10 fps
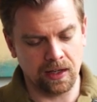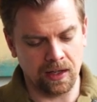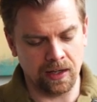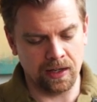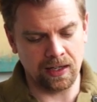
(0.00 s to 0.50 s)

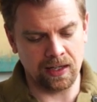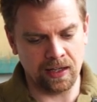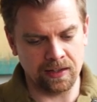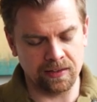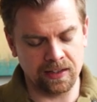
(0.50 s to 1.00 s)

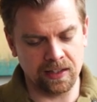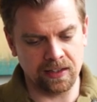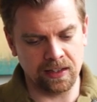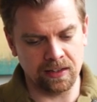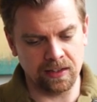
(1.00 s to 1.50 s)
And I think
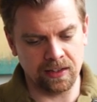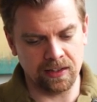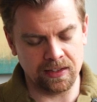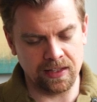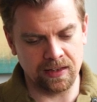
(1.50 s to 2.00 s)
it
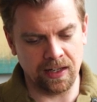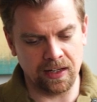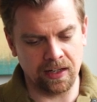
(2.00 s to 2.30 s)
can get that